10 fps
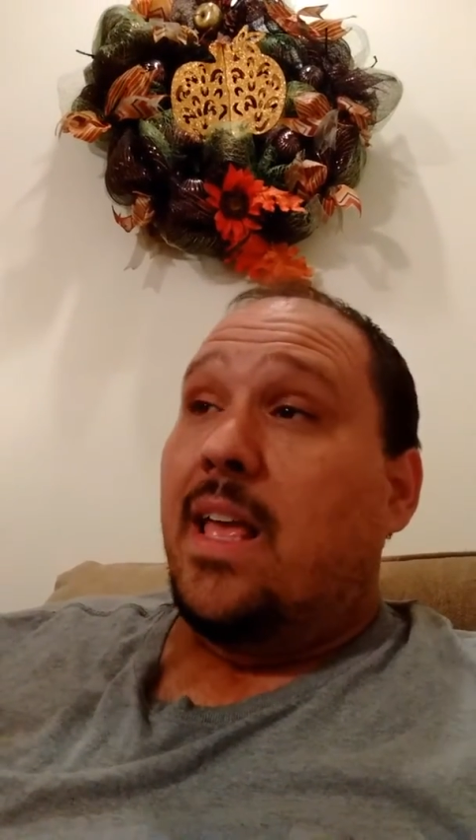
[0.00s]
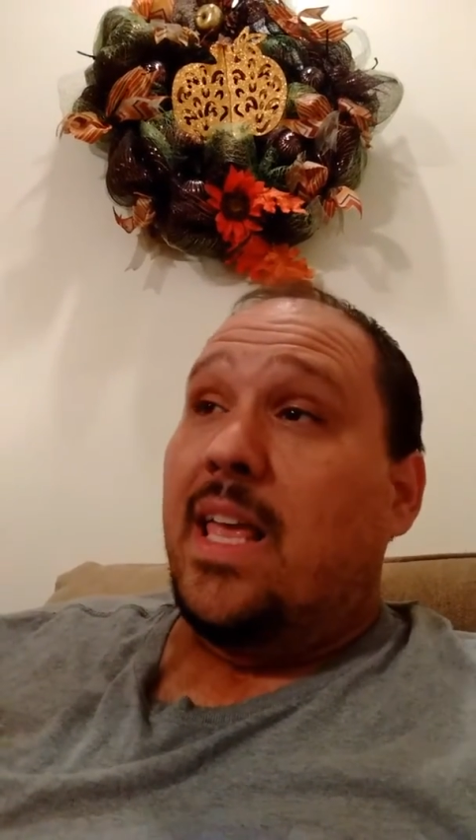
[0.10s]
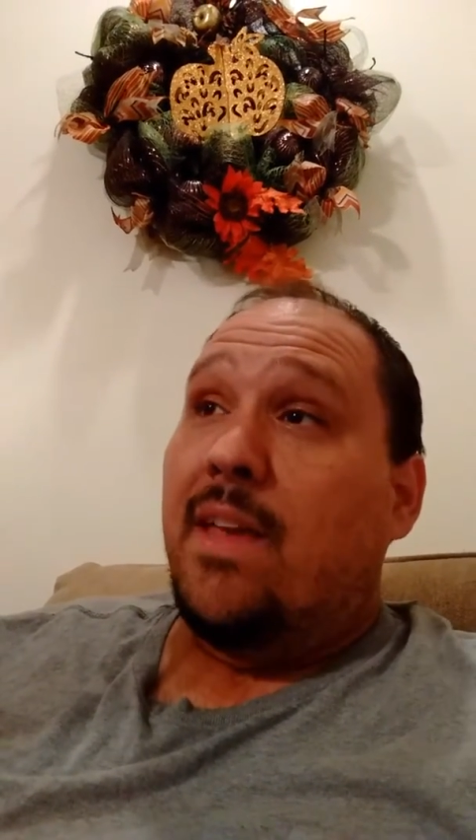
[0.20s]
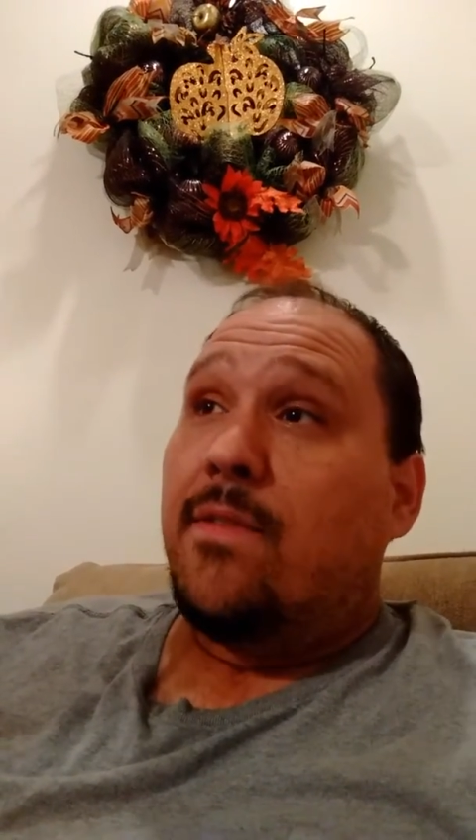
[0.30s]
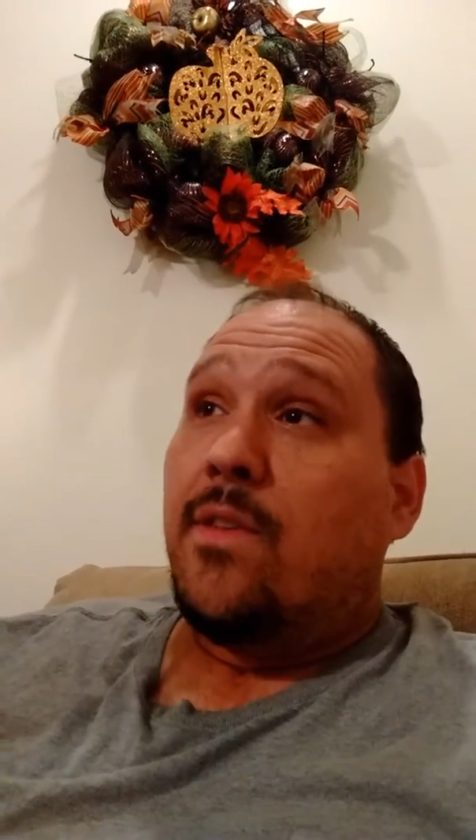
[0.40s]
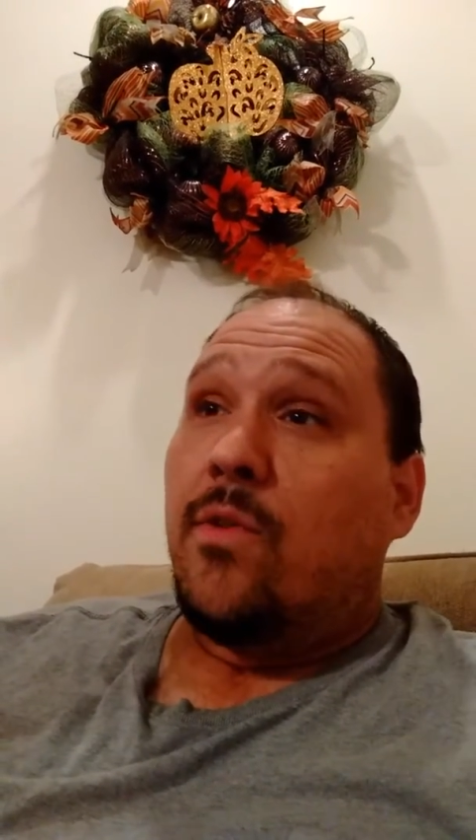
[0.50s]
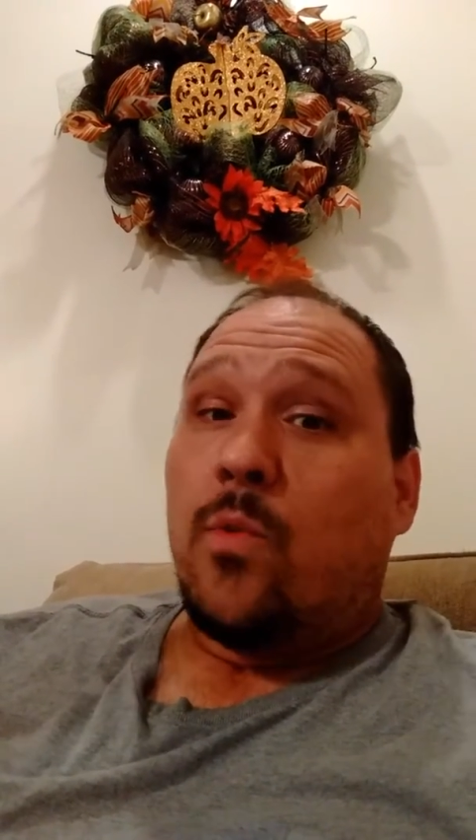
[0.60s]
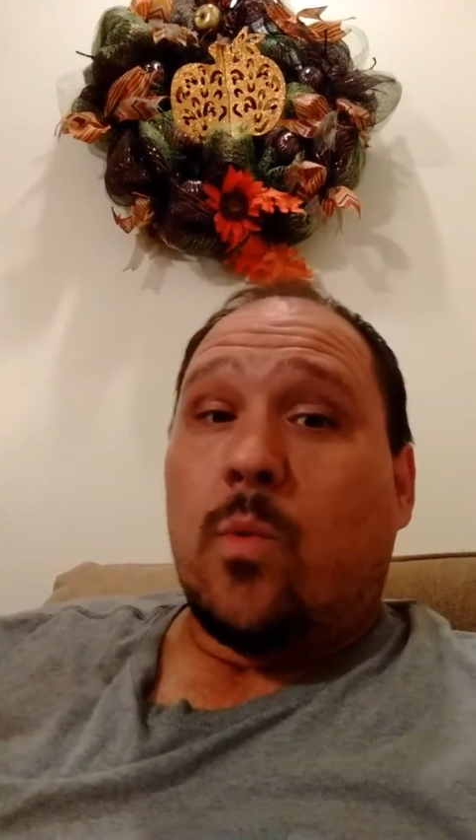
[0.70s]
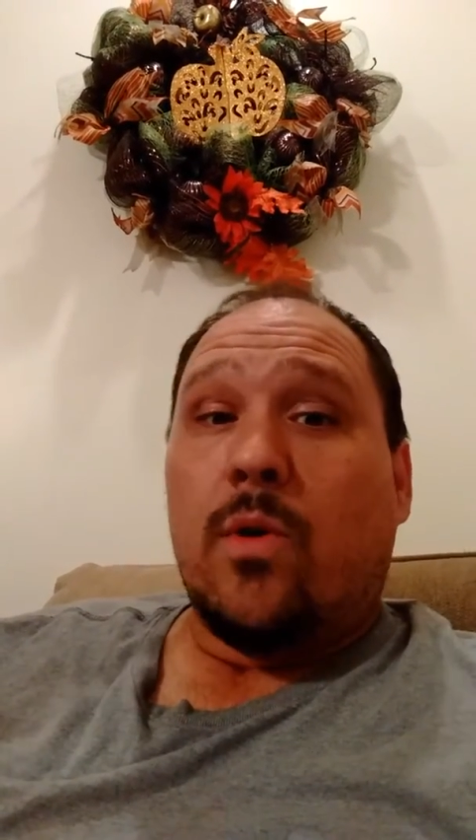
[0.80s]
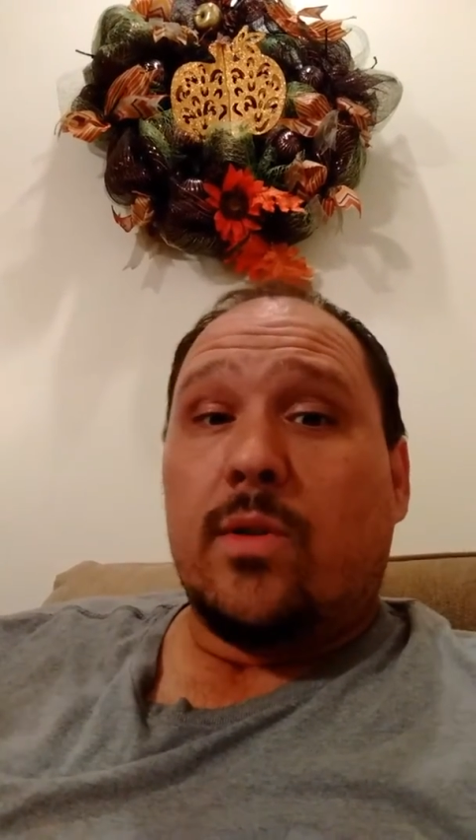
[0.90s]
even though the
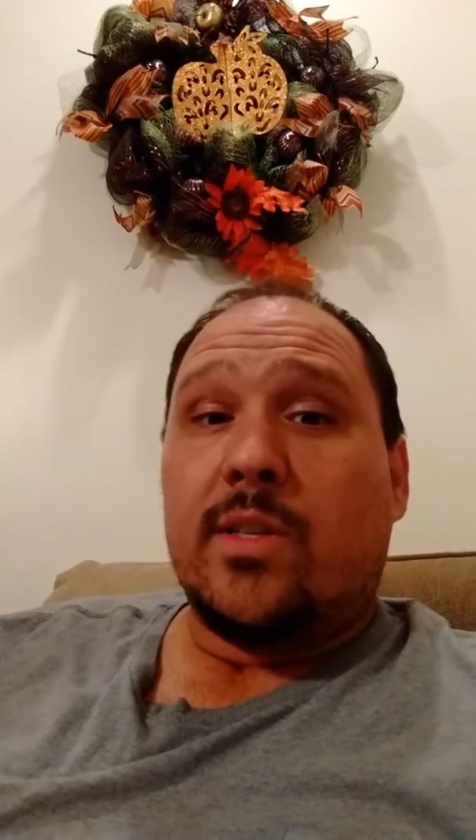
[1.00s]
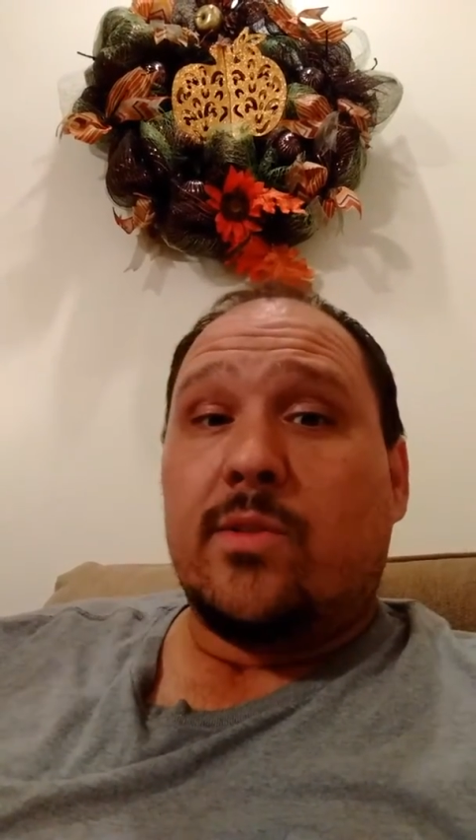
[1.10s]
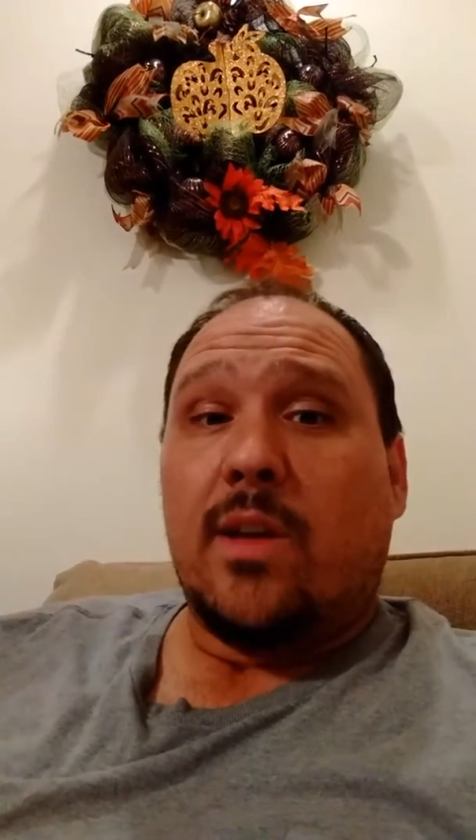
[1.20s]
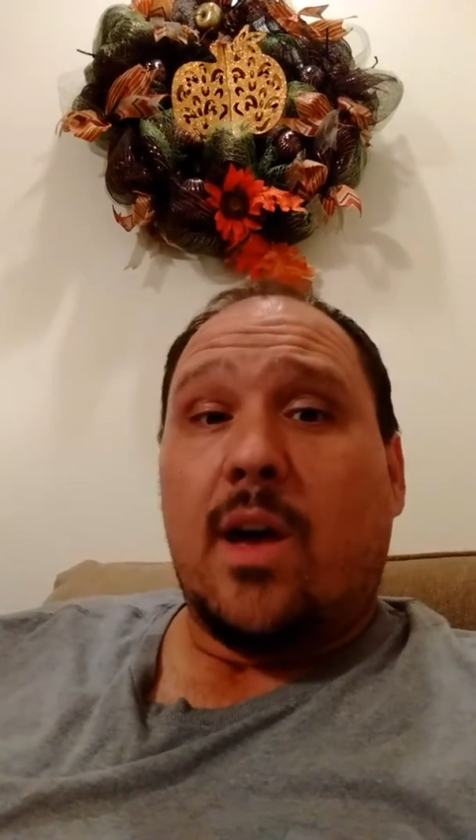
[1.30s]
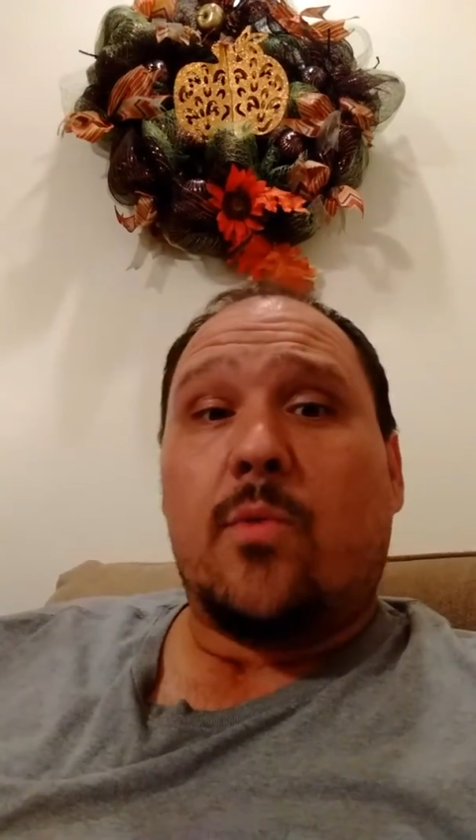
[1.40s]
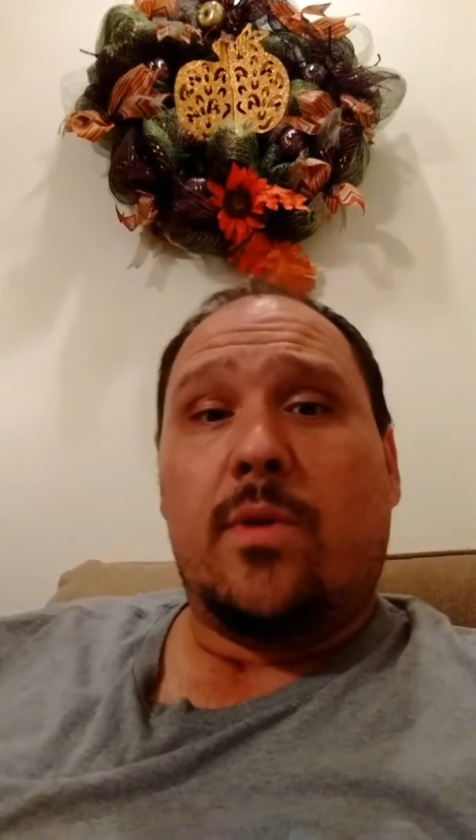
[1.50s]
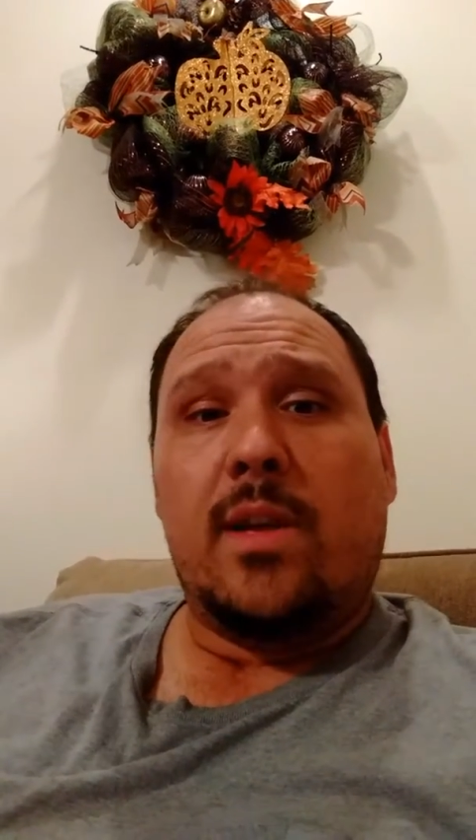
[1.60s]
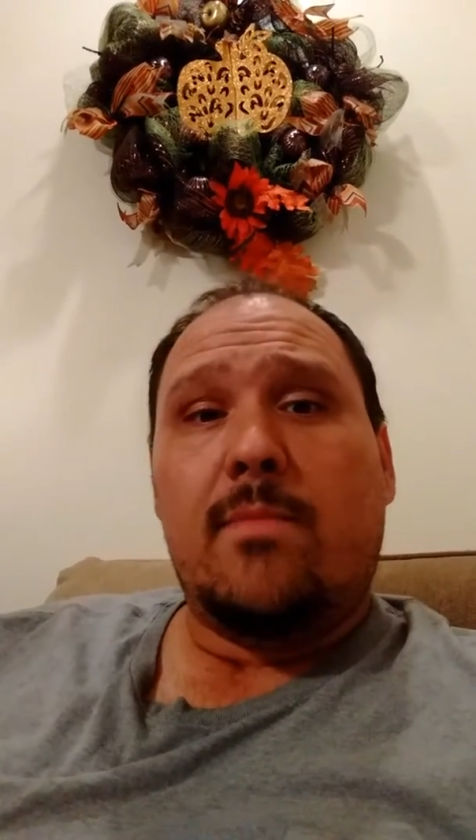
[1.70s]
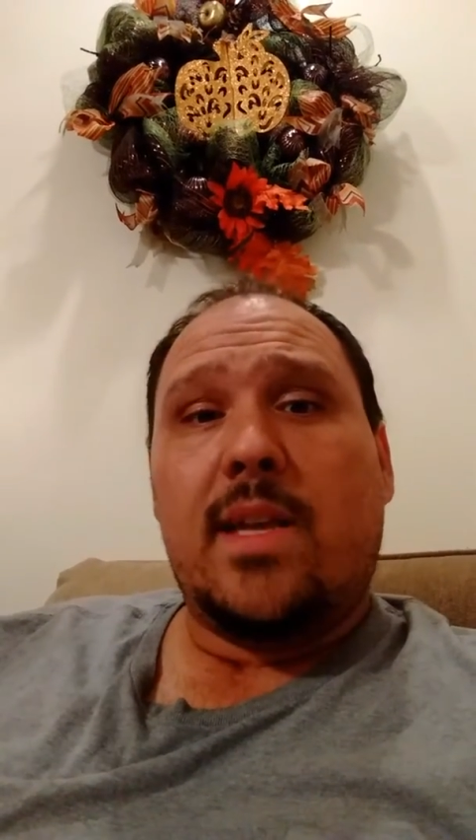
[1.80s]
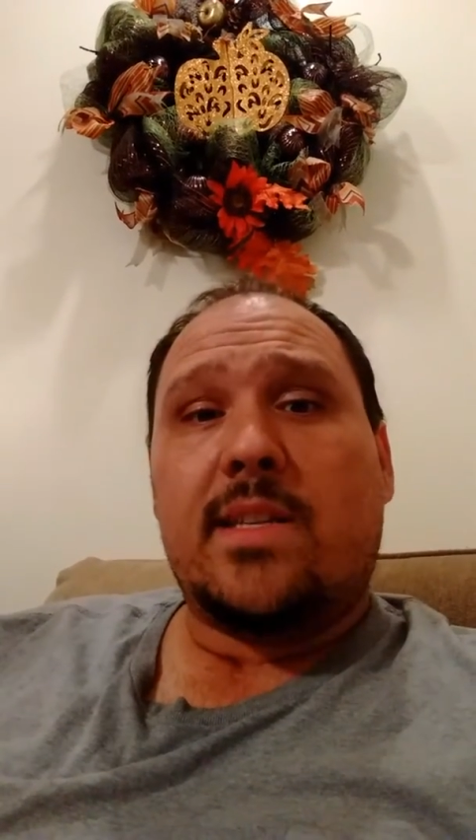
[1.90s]
world is a
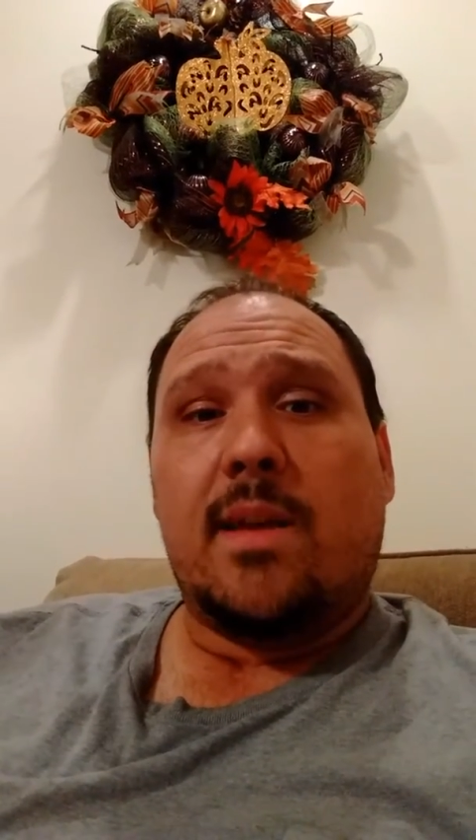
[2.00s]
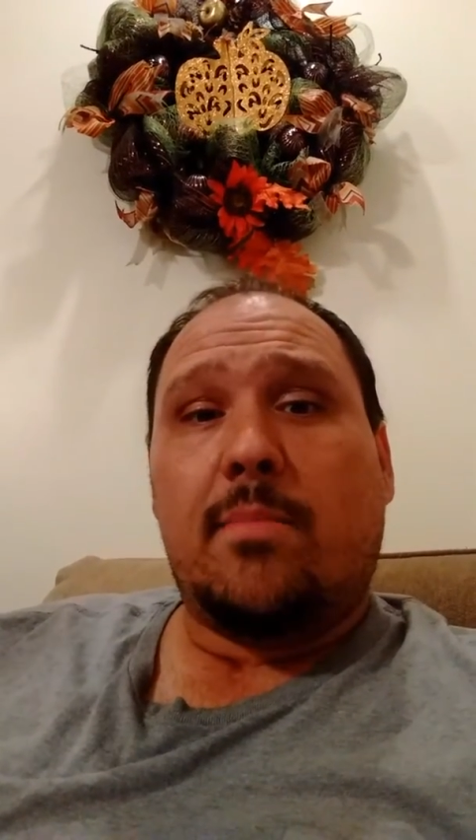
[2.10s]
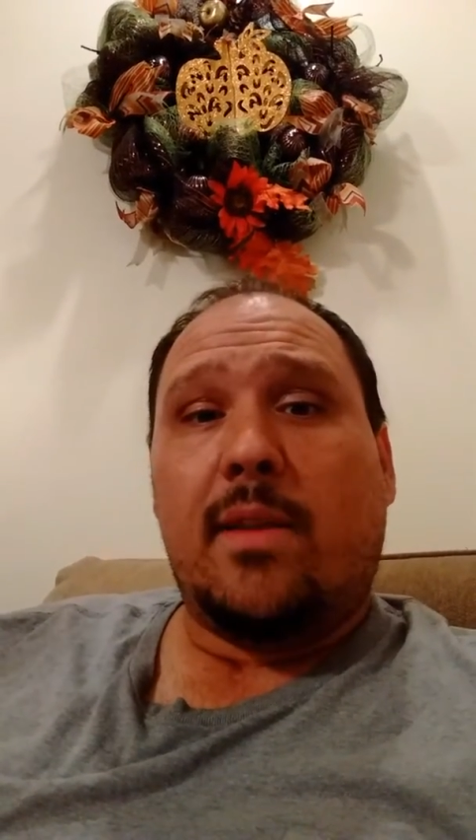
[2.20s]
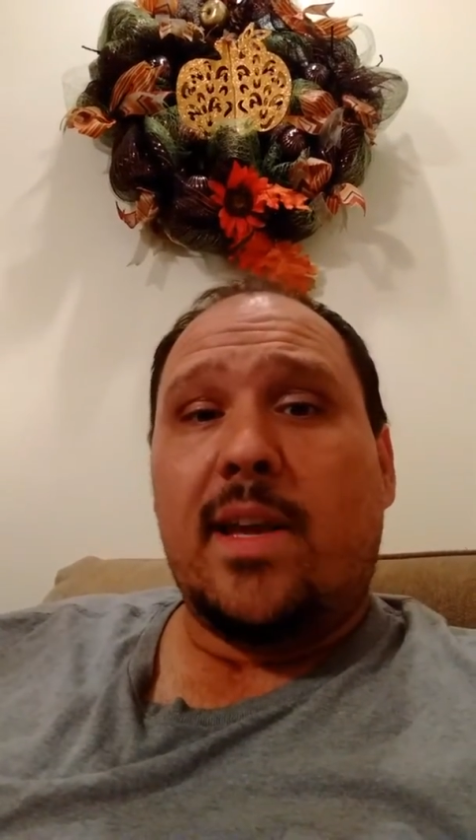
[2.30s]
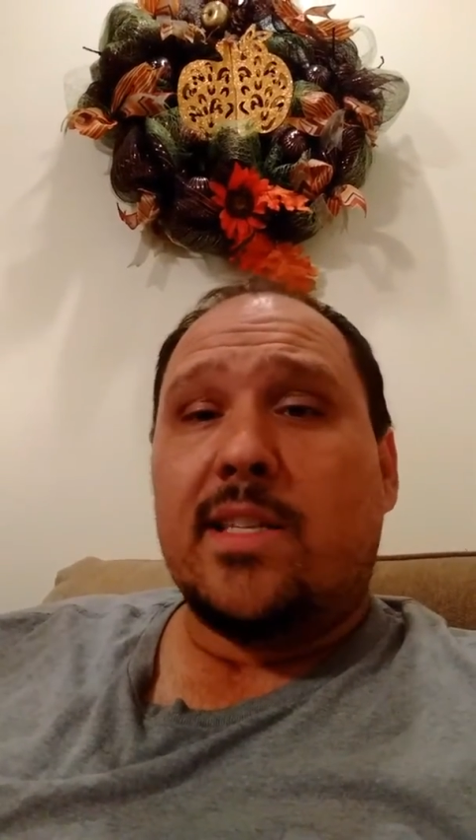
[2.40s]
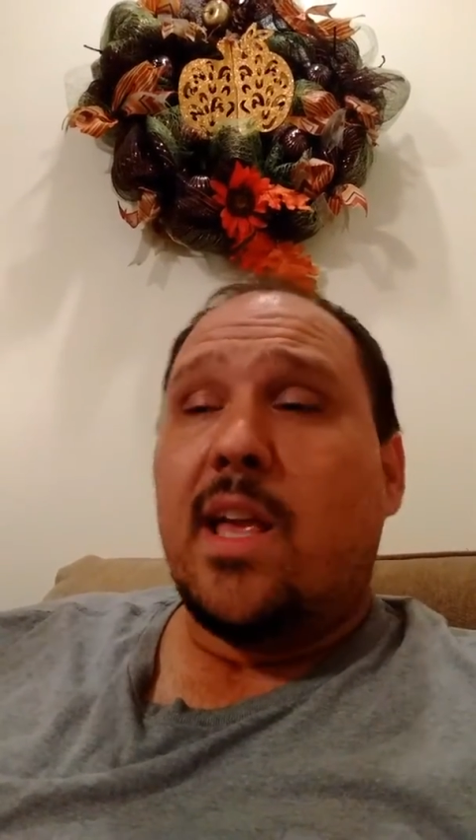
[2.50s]
really messed up place,